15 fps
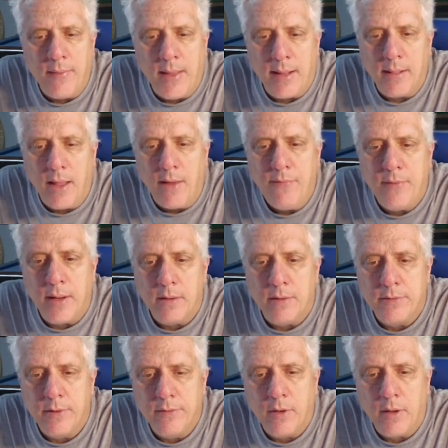that left
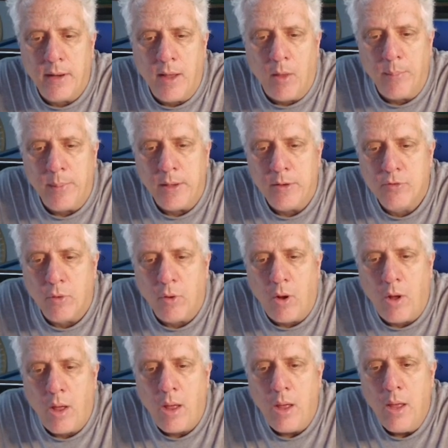English is going to help me
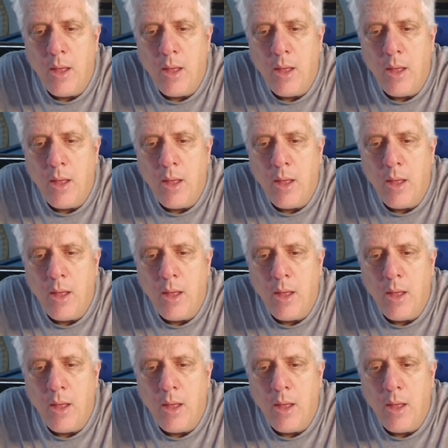draw